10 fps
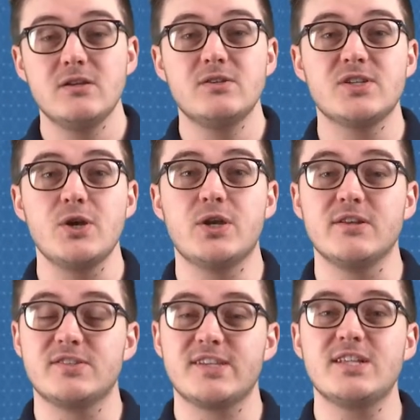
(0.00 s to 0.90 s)
so you
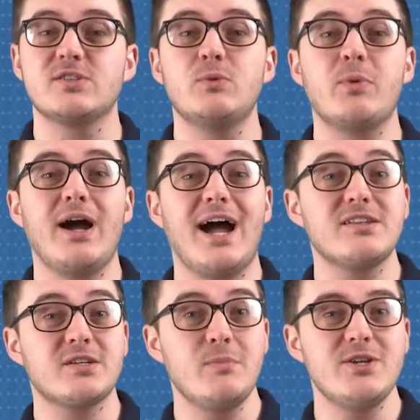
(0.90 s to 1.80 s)
can set up
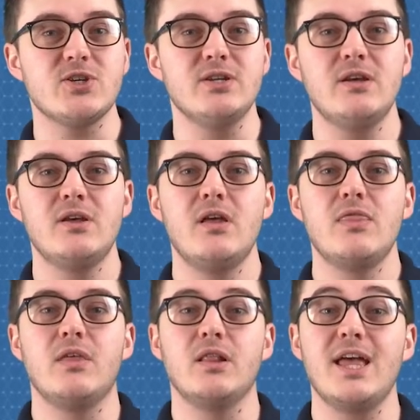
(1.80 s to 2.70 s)
and commission
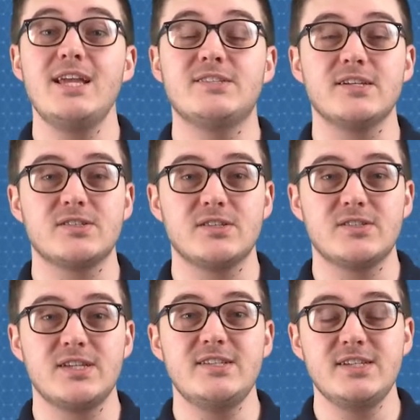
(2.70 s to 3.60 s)
the latest
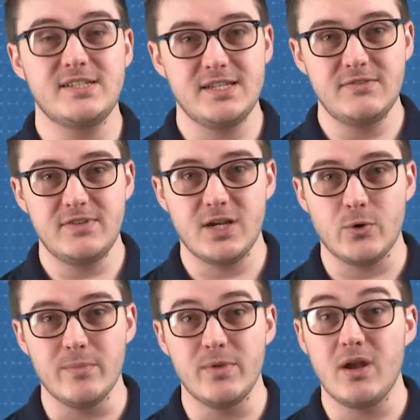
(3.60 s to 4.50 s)
CCTV
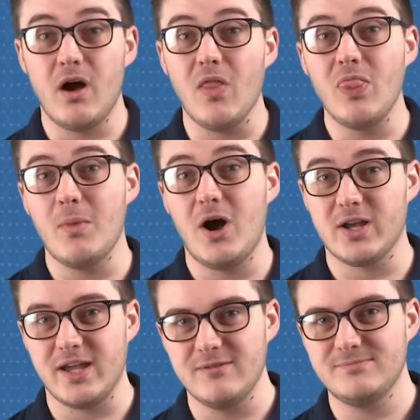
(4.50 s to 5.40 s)
equipment on the
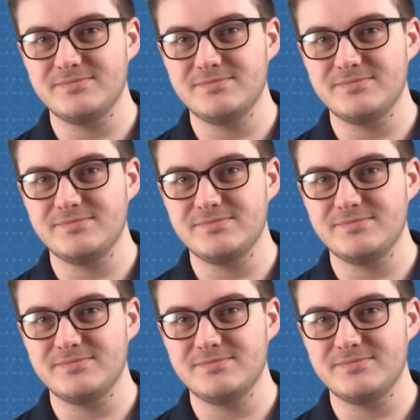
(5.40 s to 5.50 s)
market.